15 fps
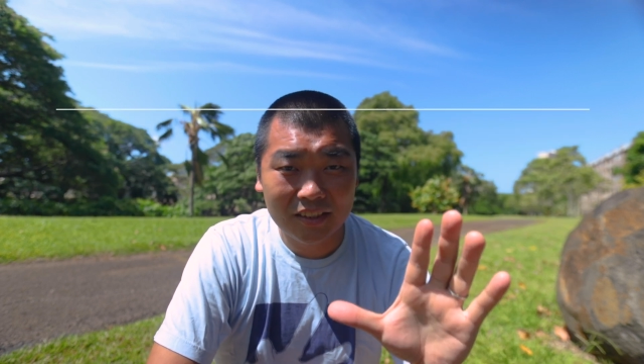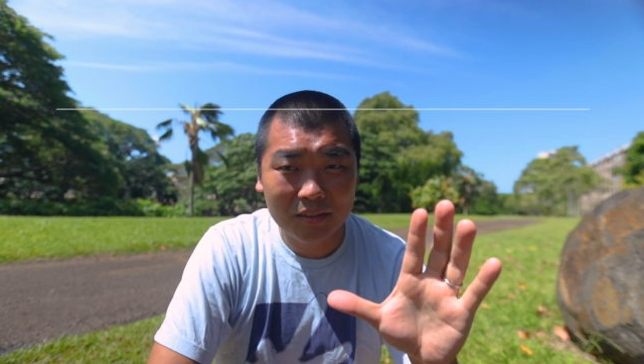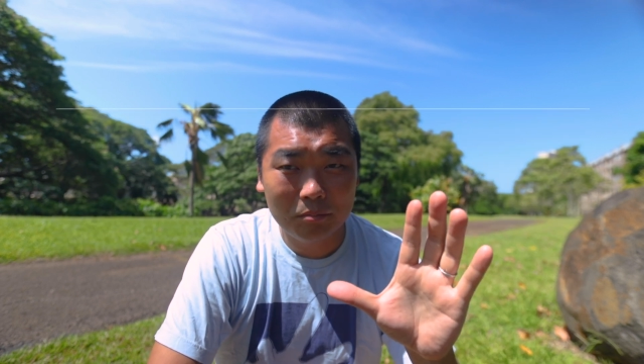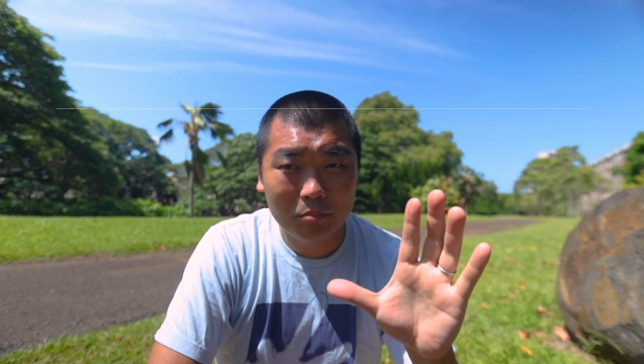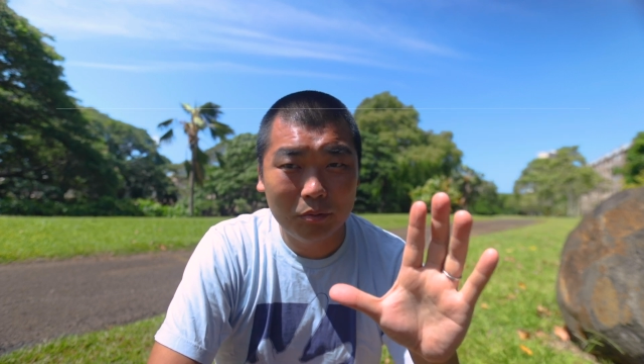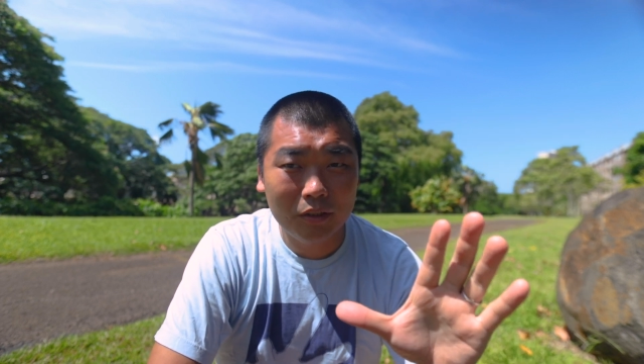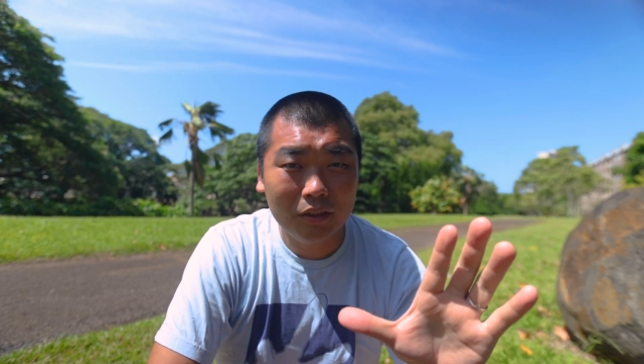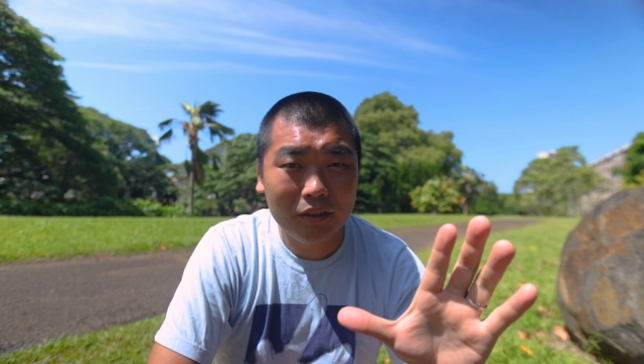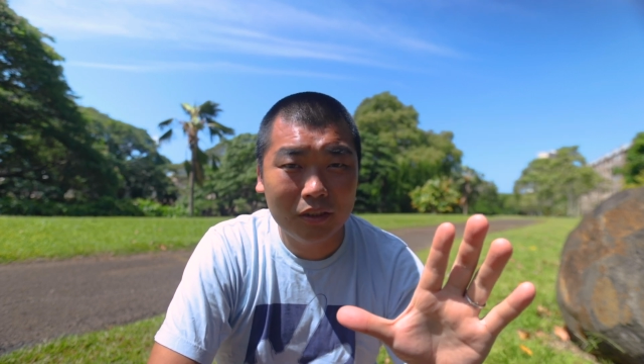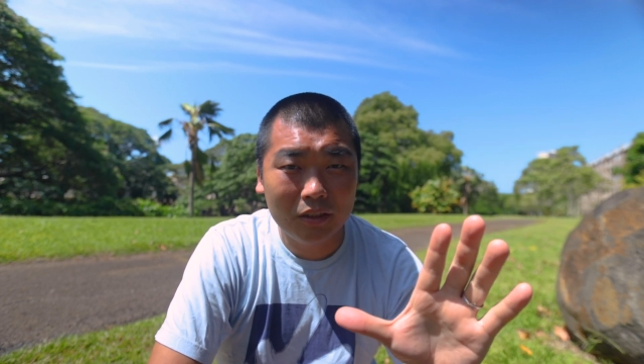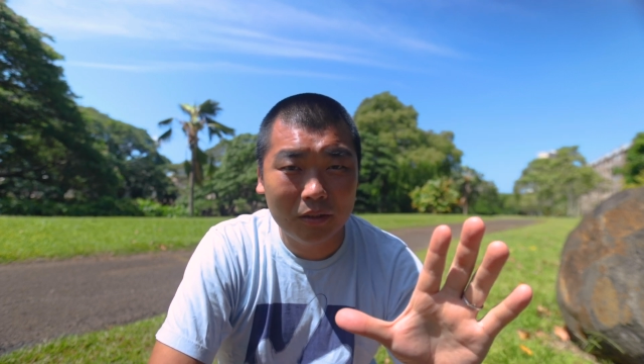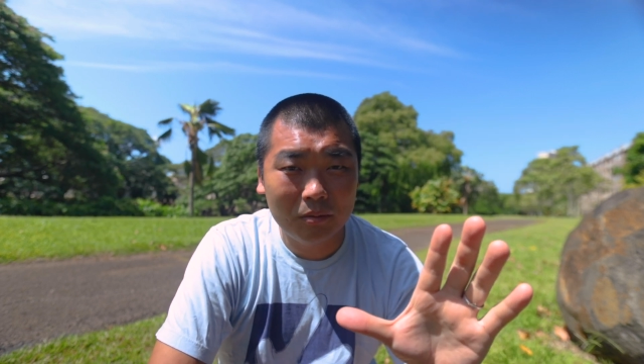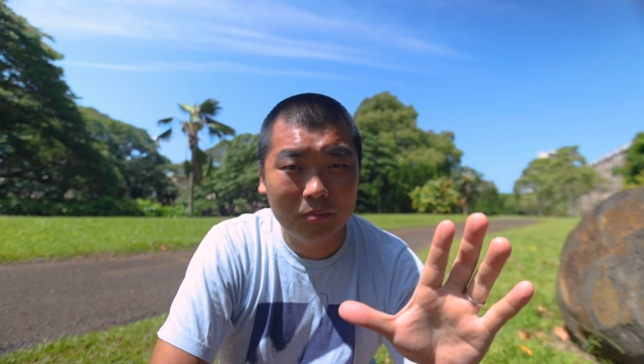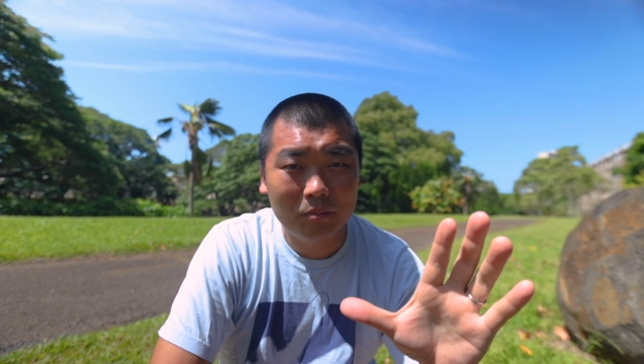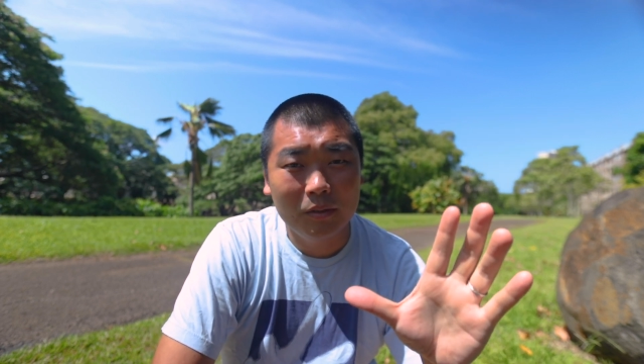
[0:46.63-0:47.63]
in
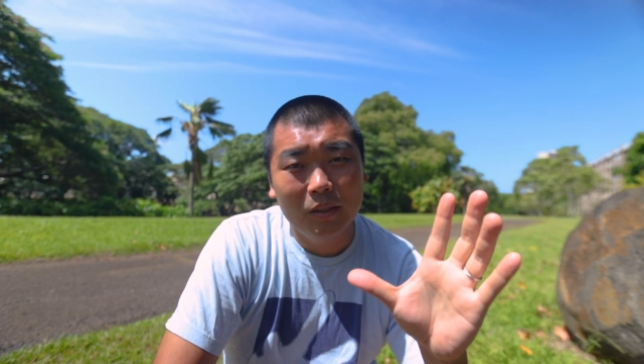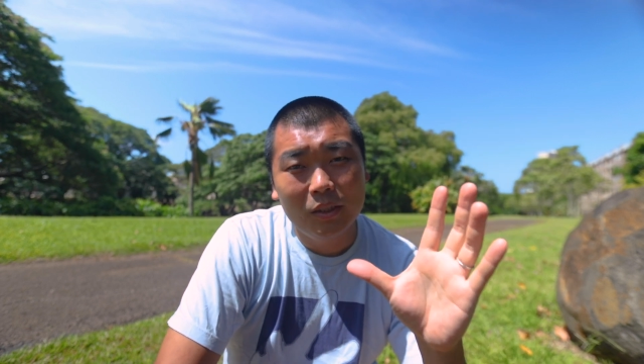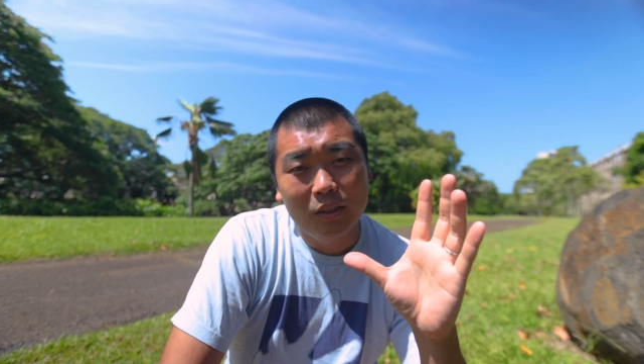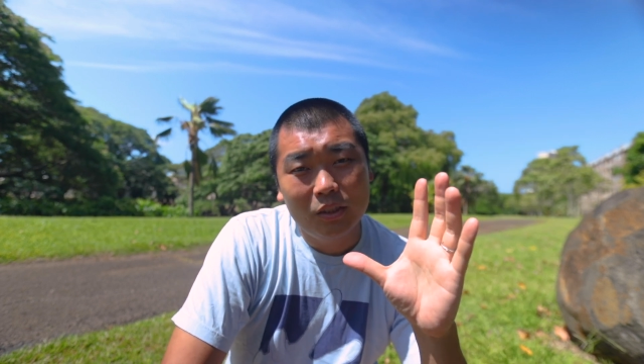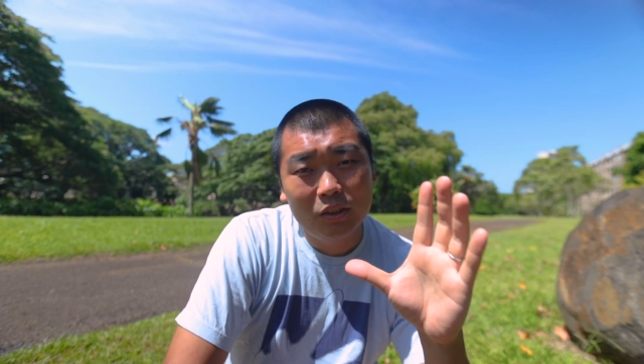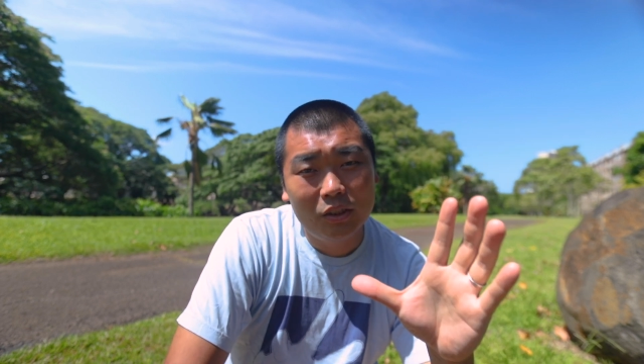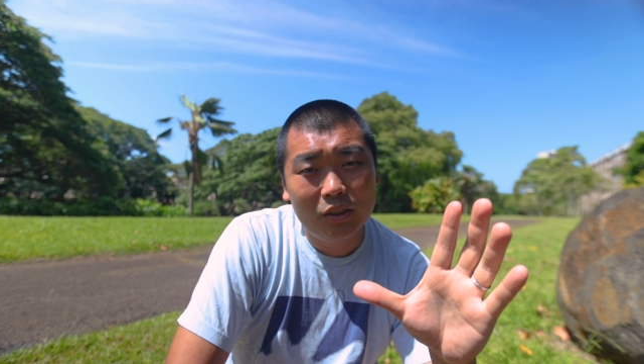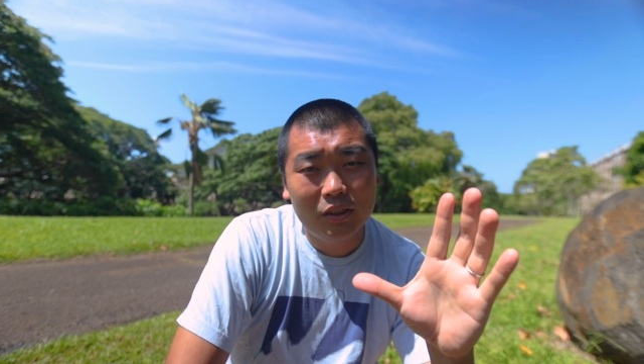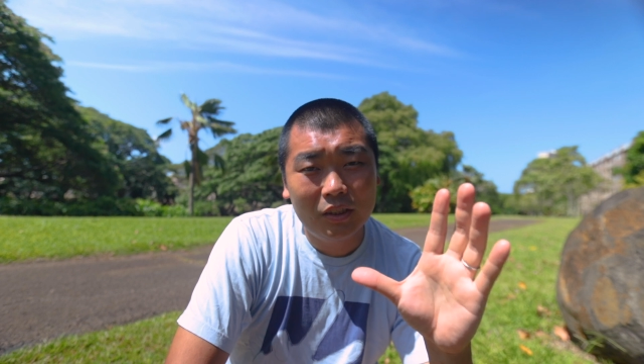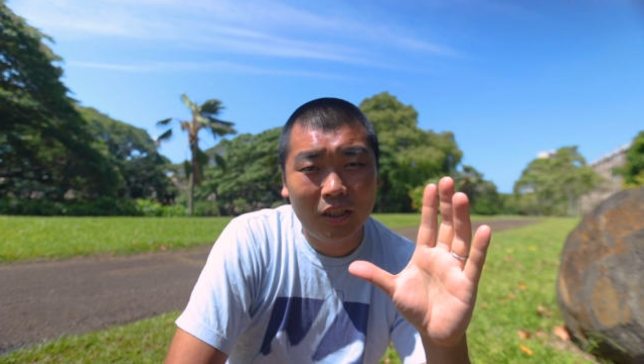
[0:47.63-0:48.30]
Buddhism should